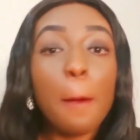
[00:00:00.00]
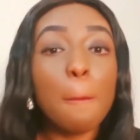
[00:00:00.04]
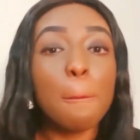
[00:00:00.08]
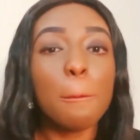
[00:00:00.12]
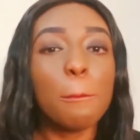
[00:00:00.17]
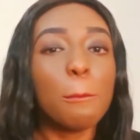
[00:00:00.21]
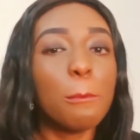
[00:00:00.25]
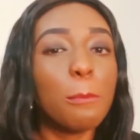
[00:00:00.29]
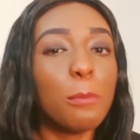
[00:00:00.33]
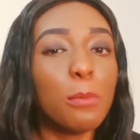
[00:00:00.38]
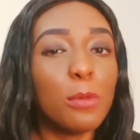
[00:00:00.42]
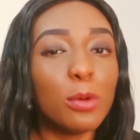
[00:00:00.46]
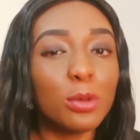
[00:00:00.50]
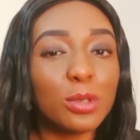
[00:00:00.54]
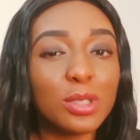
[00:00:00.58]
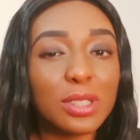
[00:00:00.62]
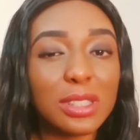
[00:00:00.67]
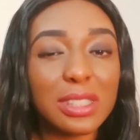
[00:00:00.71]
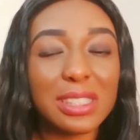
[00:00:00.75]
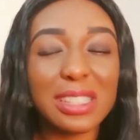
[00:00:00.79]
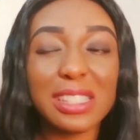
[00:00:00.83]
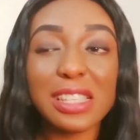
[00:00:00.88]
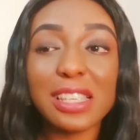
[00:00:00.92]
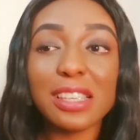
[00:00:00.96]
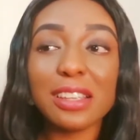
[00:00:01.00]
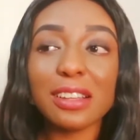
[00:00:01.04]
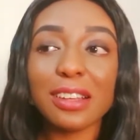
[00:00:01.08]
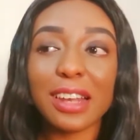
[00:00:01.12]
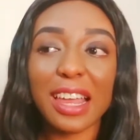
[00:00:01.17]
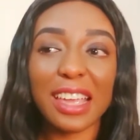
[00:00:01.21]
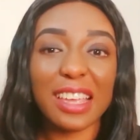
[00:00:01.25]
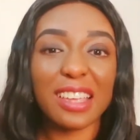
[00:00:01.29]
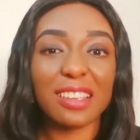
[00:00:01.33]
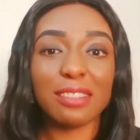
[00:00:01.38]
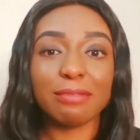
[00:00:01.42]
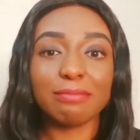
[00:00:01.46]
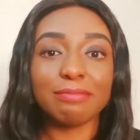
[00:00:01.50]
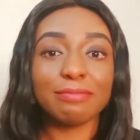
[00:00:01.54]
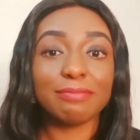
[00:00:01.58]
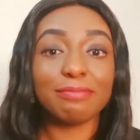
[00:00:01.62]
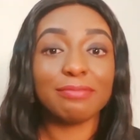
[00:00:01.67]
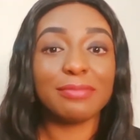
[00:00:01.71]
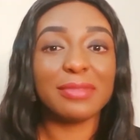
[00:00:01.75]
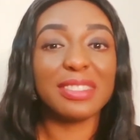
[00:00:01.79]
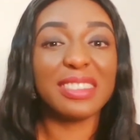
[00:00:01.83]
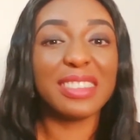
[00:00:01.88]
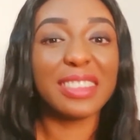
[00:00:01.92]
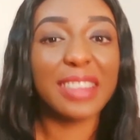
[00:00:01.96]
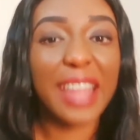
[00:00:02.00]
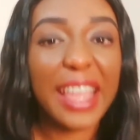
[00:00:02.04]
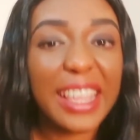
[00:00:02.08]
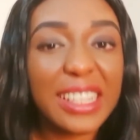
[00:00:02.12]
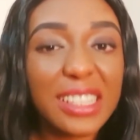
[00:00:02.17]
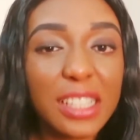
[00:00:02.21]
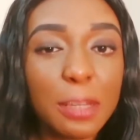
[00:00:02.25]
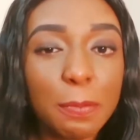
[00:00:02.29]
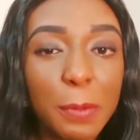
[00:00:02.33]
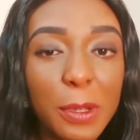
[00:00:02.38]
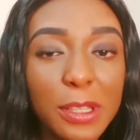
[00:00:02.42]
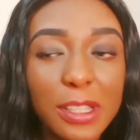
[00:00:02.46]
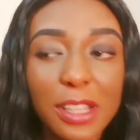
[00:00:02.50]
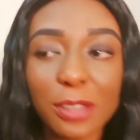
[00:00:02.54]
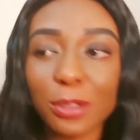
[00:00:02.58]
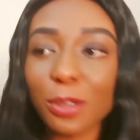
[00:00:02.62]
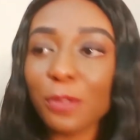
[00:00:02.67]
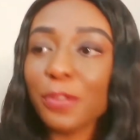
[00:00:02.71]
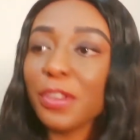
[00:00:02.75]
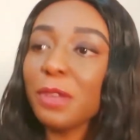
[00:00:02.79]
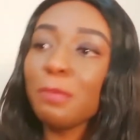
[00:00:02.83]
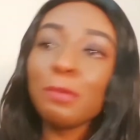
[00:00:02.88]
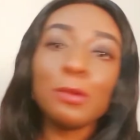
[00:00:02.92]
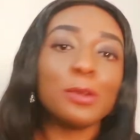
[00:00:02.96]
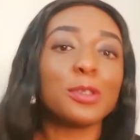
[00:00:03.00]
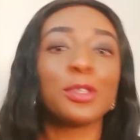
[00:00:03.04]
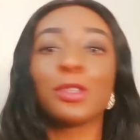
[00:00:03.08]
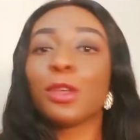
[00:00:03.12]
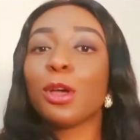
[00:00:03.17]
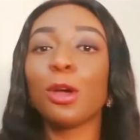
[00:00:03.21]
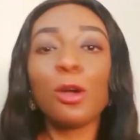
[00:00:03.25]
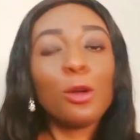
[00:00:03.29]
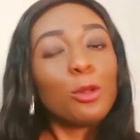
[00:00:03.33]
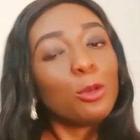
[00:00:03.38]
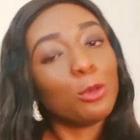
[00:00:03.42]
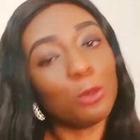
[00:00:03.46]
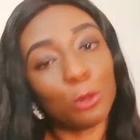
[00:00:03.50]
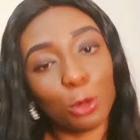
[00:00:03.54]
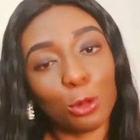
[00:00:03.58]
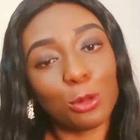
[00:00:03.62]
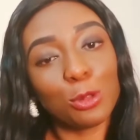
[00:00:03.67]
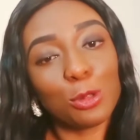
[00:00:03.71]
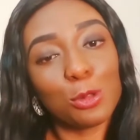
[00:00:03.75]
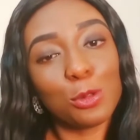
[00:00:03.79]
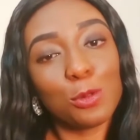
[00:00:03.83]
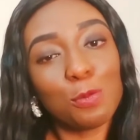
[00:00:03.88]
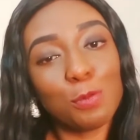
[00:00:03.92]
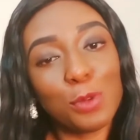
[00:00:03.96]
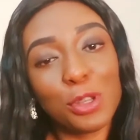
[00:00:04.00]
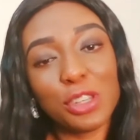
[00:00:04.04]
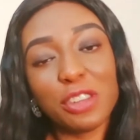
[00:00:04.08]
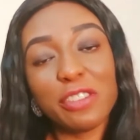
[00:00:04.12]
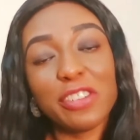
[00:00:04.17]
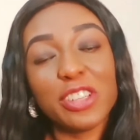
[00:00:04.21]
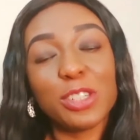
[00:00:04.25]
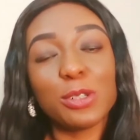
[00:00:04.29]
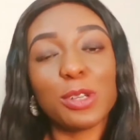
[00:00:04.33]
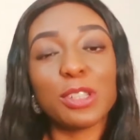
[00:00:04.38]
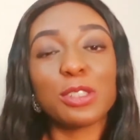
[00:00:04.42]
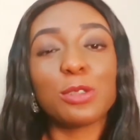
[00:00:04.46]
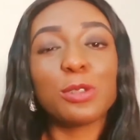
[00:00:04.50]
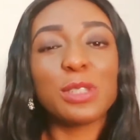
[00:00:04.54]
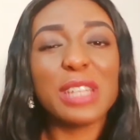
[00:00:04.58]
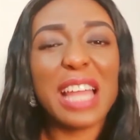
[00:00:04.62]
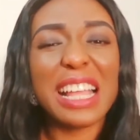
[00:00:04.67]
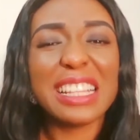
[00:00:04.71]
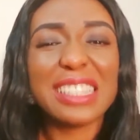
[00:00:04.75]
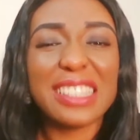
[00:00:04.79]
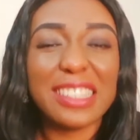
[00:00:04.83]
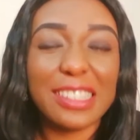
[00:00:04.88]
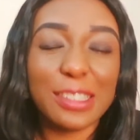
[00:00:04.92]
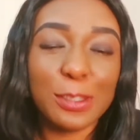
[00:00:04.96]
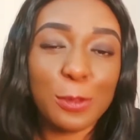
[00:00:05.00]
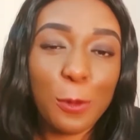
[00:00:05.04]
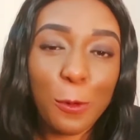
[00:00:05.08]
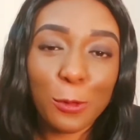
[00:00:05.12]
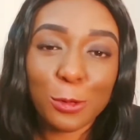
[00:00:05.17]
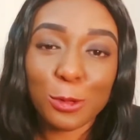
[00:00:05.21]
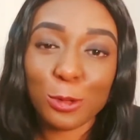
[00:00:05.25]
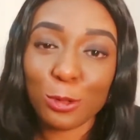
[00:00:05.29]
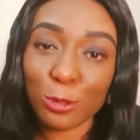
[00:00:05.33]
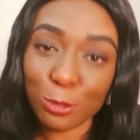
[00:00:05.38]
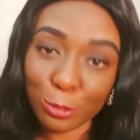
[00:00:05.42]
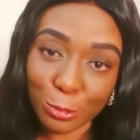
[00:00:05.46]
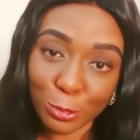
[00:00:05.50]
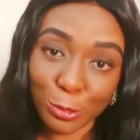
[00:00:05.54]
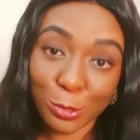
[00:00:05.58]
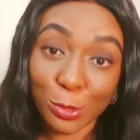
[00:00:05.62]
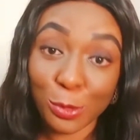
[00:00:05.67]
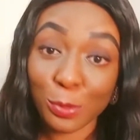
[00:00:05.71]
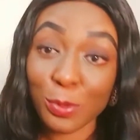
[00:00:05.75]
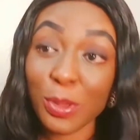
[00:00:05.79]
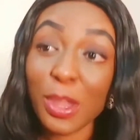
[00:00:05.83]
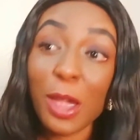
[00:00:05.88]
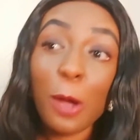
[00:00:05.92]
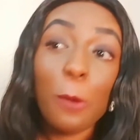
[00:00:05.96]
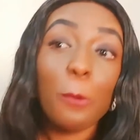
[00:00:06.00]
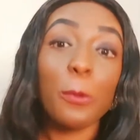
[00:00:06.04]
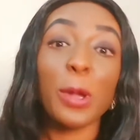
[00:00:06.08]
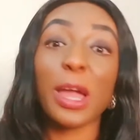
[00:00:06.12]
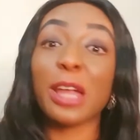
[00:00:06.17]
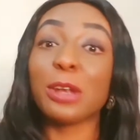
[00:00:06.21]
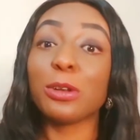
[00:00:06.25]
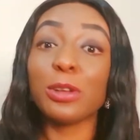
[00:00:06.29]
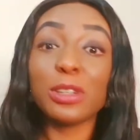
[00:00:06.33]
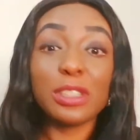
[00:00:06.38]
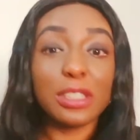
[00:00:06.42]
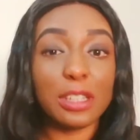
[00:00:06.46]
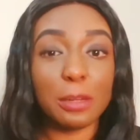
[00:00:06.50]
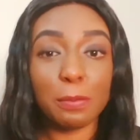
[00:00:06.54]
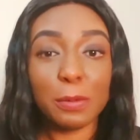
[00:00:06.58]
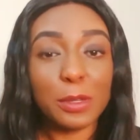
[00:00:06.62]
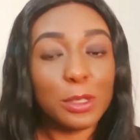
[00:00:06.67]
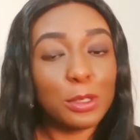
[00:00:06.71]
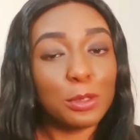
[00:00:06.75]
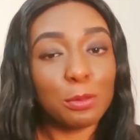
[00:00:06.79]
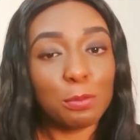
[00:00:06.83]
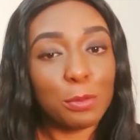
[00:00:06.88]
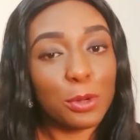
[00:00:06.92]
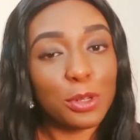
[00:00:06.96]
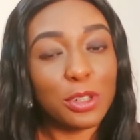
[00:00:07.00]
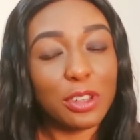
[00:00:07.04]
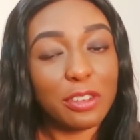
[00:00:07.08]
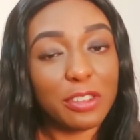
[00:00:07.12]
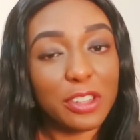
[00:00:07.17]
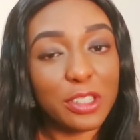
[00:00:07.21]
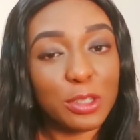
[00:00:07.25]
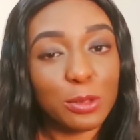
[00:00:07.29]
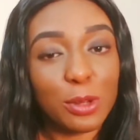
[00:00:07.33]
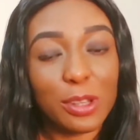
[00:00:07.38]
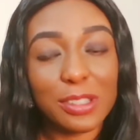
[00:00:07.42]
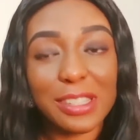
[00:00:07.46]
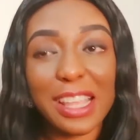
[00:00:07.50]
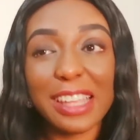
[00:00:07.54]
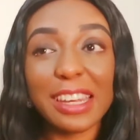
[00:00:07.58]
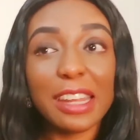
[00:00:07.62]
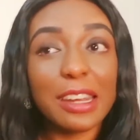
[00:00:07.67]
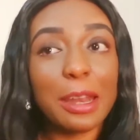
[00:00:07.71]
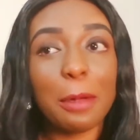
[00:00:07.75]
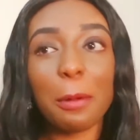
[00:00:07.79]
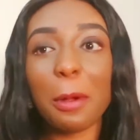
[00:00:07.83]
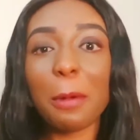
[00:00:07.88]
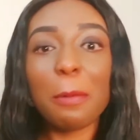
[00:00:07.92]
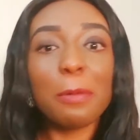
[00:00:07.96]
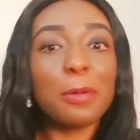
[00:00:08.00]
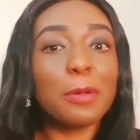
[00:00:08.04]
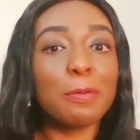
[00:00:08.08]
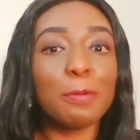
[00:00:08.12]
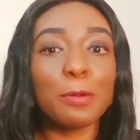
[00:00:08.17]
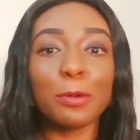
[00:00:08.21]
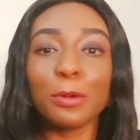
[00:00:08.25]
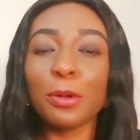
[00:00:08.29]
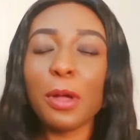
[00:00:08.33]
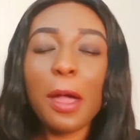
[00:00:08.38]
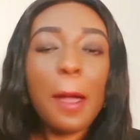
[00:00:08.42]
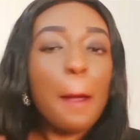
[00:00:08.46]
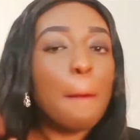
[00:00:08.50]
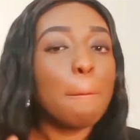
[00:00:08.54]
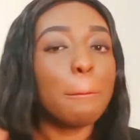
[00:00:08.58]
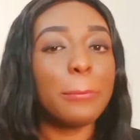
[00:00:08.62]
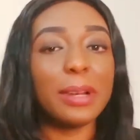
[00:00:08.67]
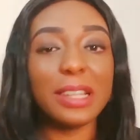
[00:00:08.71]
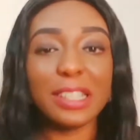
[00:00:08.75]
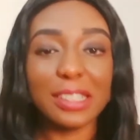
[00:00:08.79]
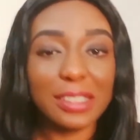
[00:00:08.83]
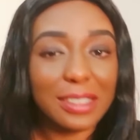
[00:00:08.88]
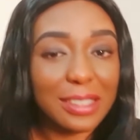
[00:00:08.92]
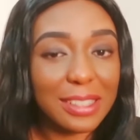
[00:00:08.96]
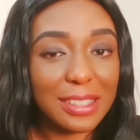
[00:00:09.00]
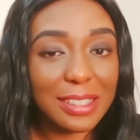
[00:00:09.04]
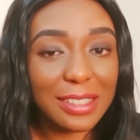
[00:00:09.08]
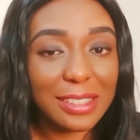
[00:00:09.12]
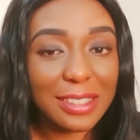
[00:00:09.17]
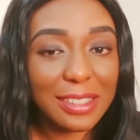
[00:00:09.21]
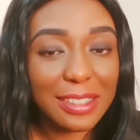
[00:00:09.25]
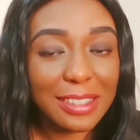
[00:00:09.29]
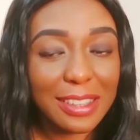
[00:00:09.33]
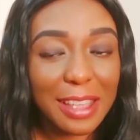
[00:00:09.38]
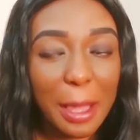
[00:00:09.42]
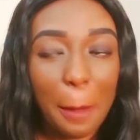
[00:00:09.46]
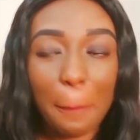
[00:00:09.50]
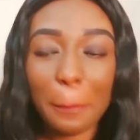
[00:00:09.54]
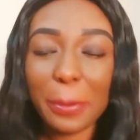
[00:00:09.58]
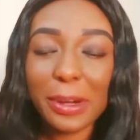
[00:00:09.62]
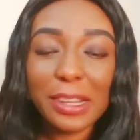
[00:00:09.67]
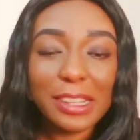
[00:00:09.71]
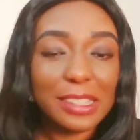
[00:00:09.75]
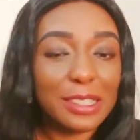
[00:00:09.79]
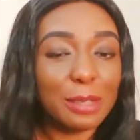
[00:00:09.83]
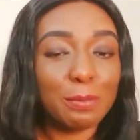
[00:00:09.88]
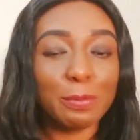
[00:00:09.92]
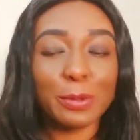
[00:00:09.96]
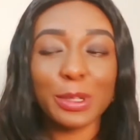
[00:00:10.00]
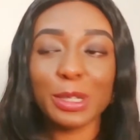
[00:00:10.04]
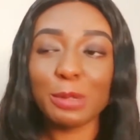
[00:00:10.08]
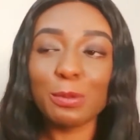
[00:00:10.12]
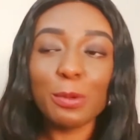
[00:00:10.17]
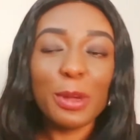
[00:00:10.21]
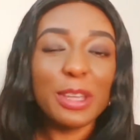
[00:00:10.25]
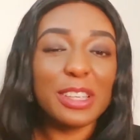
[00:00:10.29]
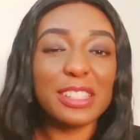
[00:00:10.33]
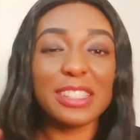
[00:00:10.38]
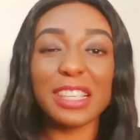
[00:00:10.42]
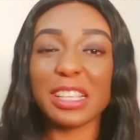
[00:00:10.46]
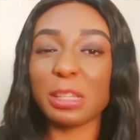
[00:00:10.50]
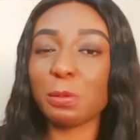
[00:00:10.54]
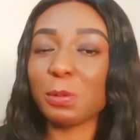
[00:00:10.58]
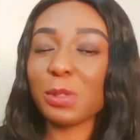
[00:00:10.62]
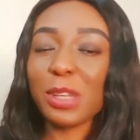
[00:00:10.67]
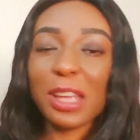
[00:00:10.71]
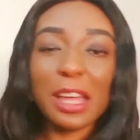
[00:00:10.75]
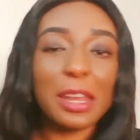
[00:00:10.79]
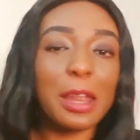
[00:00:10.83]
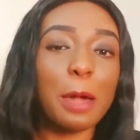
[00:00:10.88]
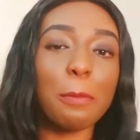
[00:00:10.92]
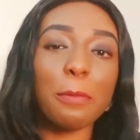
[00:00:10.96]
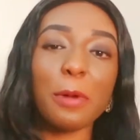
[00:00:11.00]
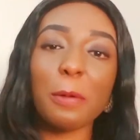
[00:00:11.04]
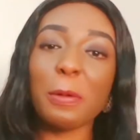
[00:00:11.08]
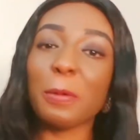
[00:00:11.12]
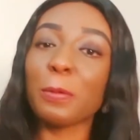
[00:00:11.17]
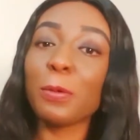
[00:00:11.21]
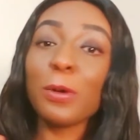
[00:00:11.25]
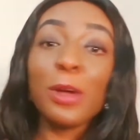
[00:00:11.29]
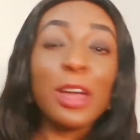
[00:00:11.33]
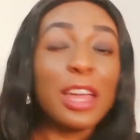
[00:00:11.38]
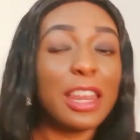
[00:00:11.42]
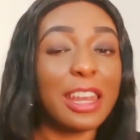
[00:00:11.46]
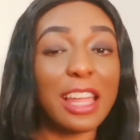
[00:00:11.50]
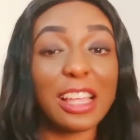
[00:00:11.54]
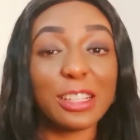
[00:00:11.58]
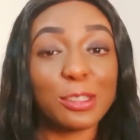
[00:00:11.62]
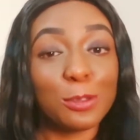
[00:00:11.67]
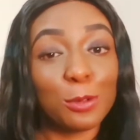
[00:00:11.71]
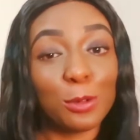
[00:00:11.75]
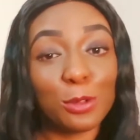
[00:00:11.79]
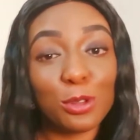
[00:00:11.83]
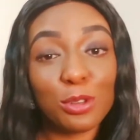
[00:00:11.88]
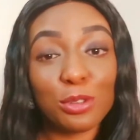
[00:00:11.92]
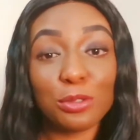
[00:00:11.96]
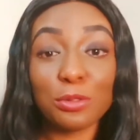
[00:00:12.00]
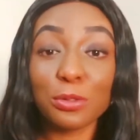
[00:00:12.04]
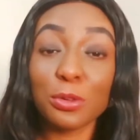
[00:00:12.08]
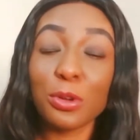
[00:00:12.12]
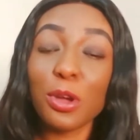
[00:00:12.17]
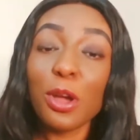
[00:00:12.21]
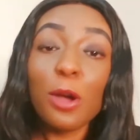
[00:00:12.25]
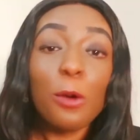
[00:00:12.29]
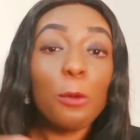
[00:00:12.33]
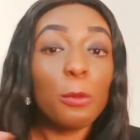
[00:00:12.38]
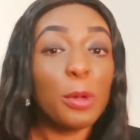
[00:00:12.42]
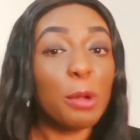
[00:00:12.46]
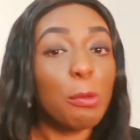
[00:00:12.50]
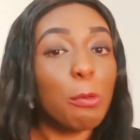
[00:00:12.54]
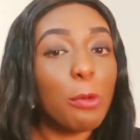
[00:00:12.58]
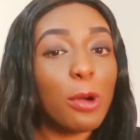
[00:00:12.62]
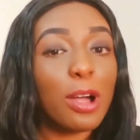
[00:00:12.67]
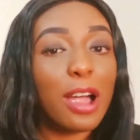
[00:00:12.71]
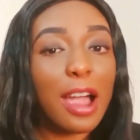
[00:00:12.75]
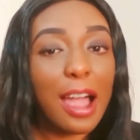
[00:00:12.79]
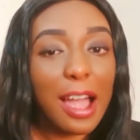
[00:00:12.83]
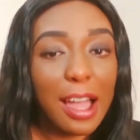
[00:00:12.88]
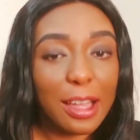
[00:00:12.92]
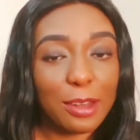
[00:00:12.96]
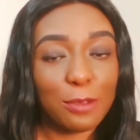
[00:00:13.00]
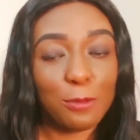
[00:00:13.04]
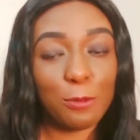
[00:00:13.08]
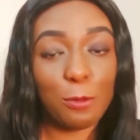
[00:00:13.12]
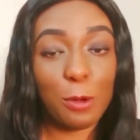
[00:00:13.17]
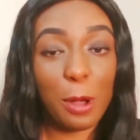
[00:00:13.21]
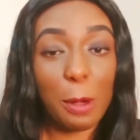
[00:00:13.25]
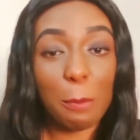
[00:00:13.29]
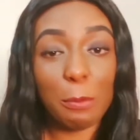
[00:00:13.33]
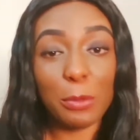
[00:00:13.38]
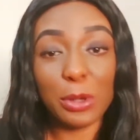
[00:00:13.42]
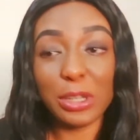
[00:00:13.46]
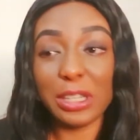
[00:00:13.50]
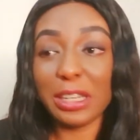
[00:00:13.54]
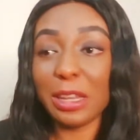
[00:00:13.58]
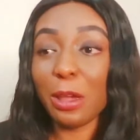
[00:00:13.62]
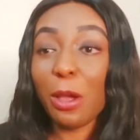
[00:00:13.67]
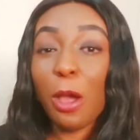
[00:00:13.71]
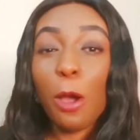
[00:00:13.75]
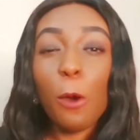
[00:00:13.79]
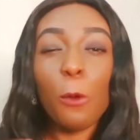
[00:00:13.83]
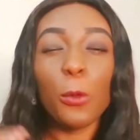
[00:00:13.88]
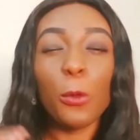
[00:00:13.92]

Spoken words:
mostly, like 90% of Igbos don't do money rituals. So that is not true. We are not deep into money rituals. And Anambra people, please, please, please, when you say especially Anambra people, that's not true. We work hard for our money. We